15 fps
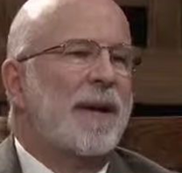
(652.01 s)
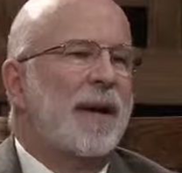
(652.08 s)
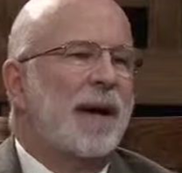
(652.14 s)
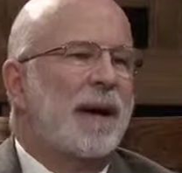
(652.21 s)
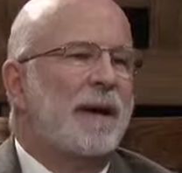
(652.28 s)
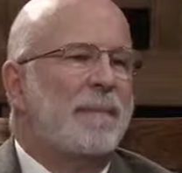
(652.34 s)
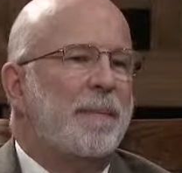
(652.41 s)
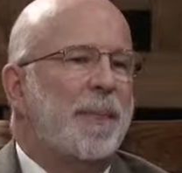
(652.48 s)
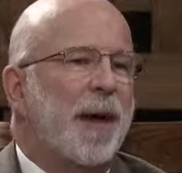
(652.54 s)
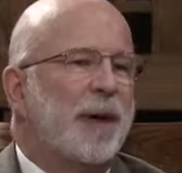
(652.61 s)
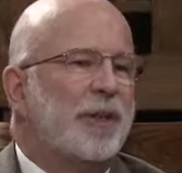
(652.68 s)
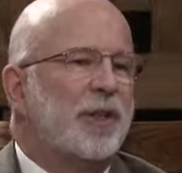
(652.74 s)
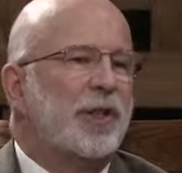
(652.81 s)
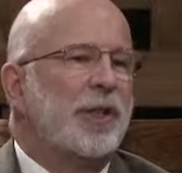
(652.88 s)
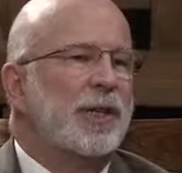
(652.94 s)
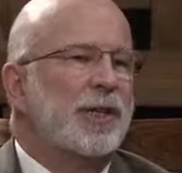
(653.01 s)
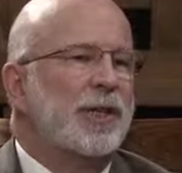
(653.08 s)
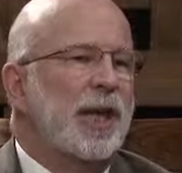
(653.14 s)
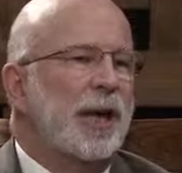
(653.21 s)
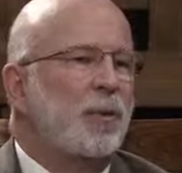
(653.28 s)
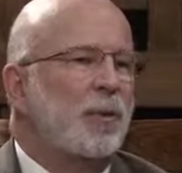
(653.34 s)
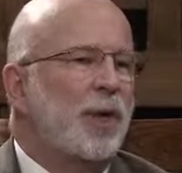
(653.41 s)
Uh, others can
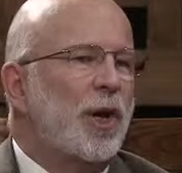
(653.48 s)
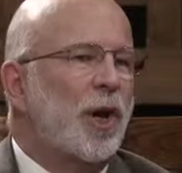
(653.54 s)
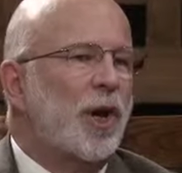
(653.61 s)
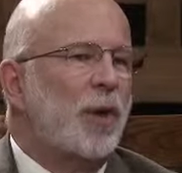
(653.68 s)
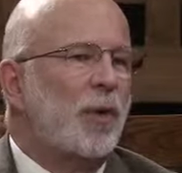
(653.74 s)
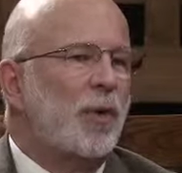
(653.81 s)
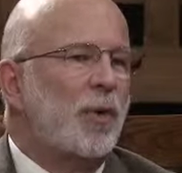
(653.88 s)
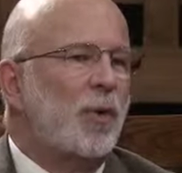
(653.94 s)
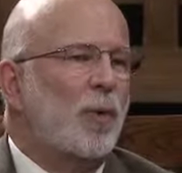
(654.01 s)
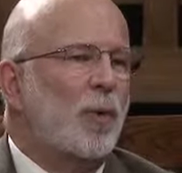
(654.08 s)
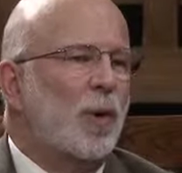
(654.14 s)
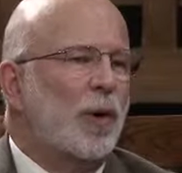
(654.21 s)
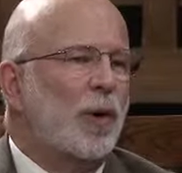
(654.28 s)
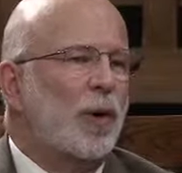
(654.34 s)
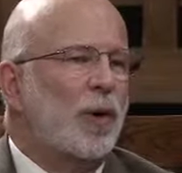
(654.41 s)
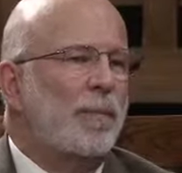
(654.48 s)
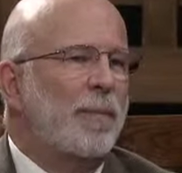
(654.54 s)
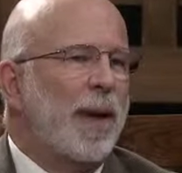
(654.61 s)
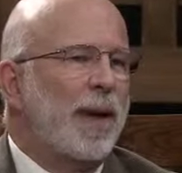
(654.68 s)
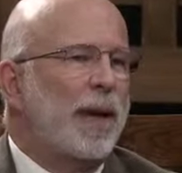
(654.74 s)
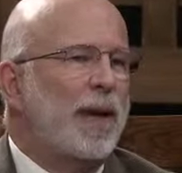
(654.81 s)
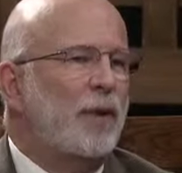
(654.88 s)
say, well, no, we're
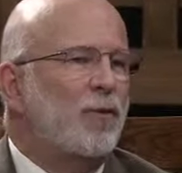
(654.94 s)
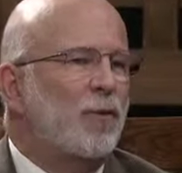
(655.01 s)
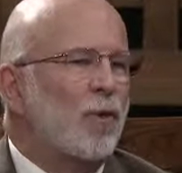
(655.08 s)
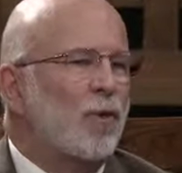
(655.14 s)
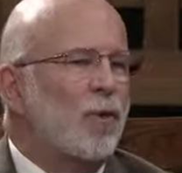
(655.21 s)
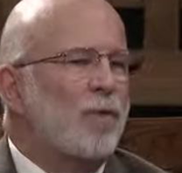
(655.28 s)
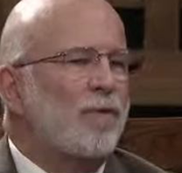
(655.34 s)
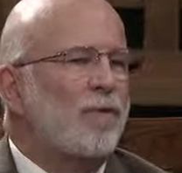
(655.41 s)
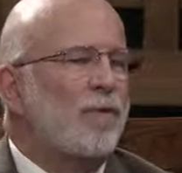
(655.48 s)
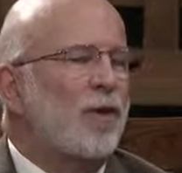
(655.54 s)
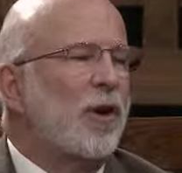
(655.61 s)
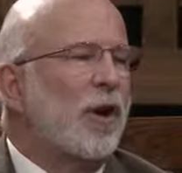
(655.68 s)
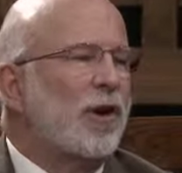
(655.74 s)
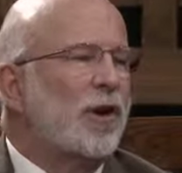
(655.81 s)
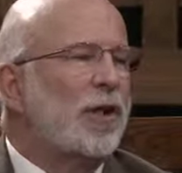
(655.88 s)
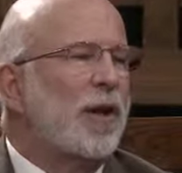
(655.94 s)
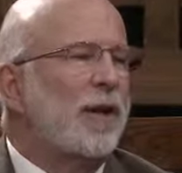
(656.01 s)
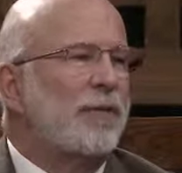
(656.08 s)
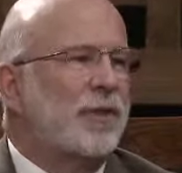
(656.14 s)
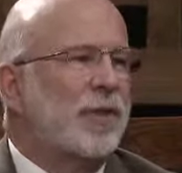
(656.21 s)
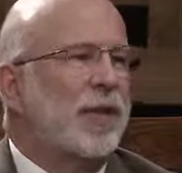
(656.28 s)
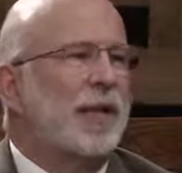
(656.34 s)
making room for
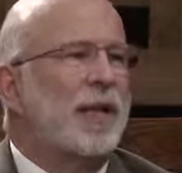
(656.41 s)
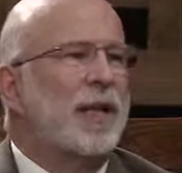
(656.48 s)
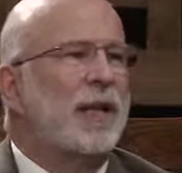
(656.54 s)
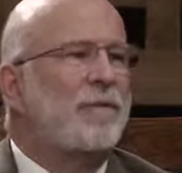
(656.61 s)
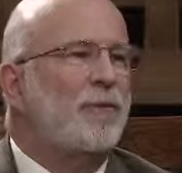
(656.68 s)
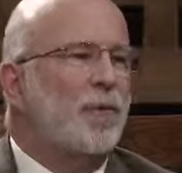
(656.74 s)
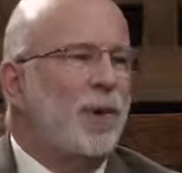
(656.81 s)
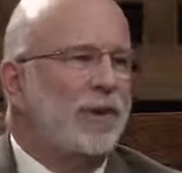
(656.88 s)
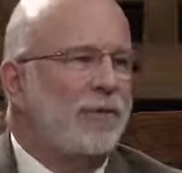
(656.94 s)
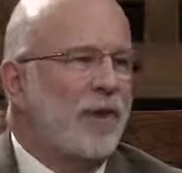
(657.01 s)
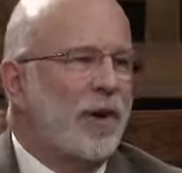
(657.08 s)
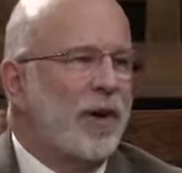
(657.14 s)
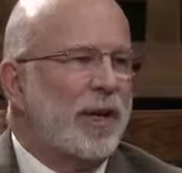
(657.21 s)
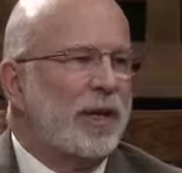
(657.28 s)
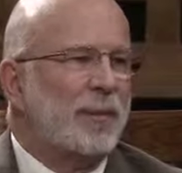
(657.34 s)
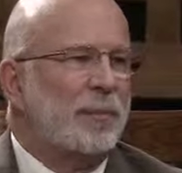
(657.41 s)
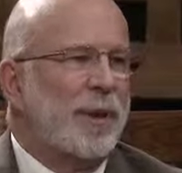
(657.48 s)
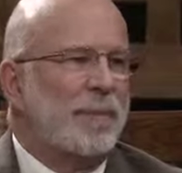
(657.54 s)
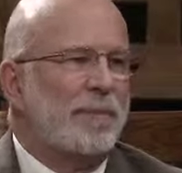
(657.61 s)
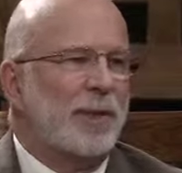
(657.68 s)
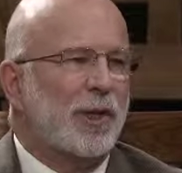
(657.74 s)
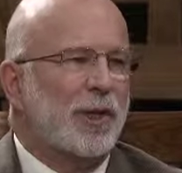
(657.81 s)
ourselves to live with various
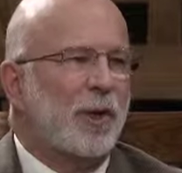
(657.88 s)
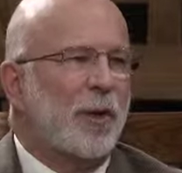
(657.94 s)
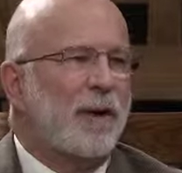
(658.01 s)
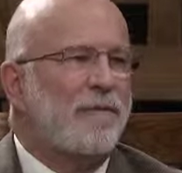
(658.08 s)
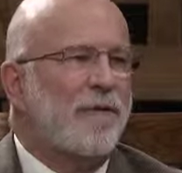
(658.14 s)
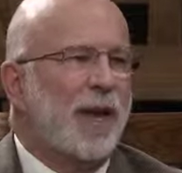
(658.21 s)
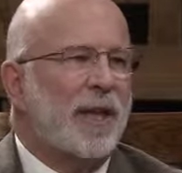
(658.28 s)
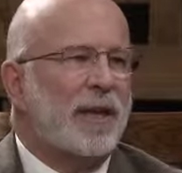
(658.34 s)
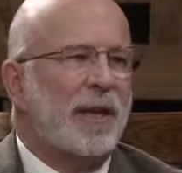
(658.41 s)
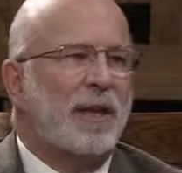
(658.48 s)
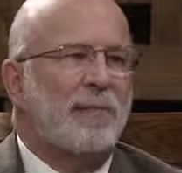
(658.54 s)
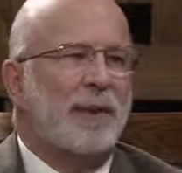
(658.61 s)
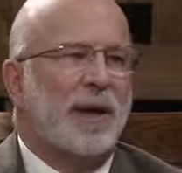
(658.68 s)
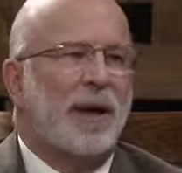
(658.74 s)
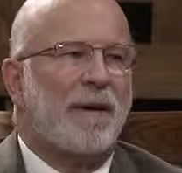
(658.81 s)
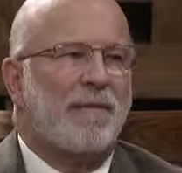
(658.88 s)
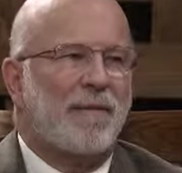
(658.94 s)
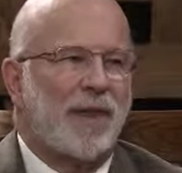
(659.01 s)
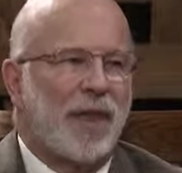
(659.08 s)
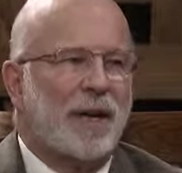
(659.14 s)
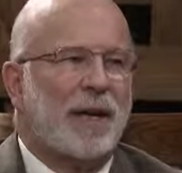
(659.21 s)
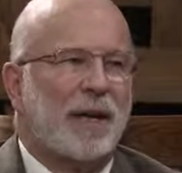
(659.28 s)
people so our faith can be
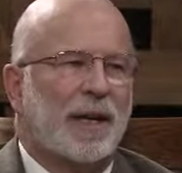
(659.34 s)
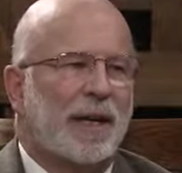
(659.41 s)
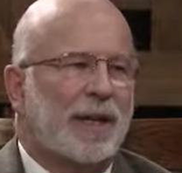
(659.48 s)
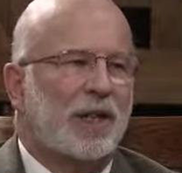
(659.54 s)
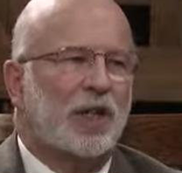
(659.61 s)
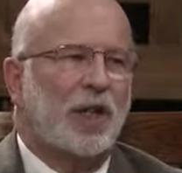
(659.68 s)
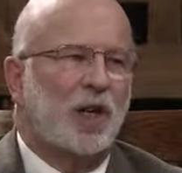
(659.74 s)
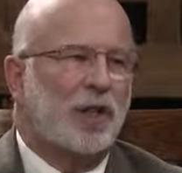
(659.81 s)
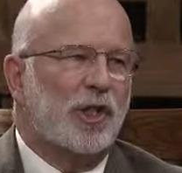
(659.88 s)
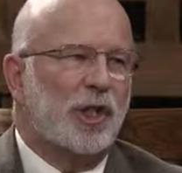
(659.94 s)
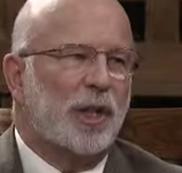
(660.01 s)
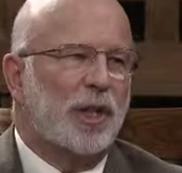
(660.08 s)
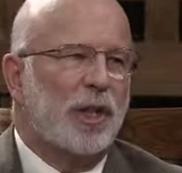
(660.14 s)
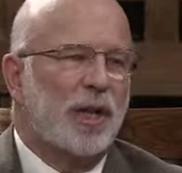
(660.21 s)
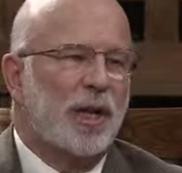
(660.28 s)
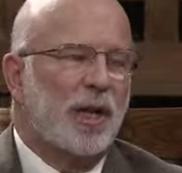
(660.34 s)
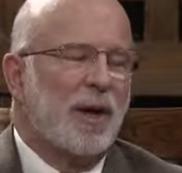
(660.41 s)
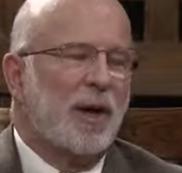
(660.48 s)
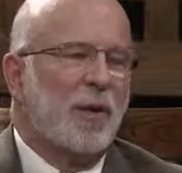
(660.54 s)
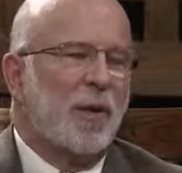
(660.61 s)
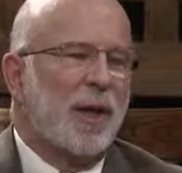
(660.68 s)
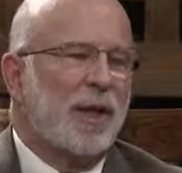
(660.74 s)
authentically chosen.
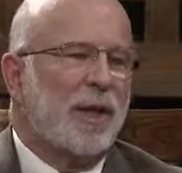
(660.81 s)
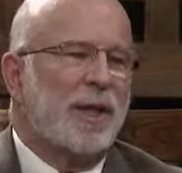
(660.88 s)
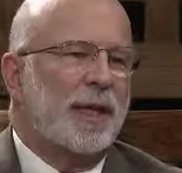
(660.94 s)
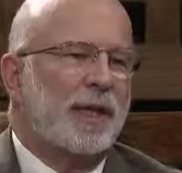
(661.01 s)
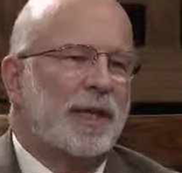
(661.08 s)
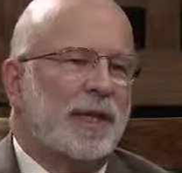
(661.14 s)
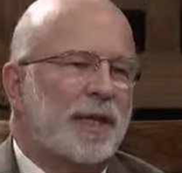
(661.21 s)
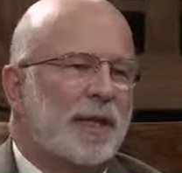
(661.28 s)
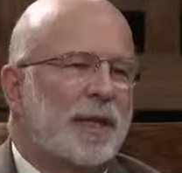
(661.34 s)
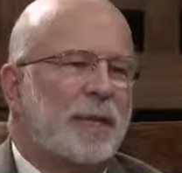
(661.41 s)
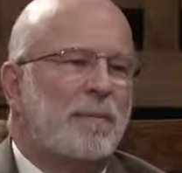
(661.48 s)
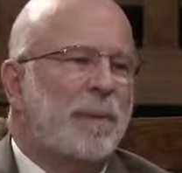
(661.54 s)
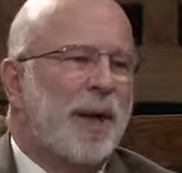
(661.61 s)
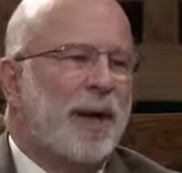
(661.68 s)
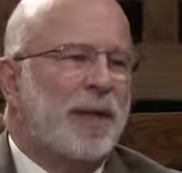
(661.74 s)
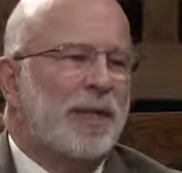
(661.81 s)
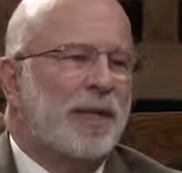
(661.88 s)
Well, th- this is the debate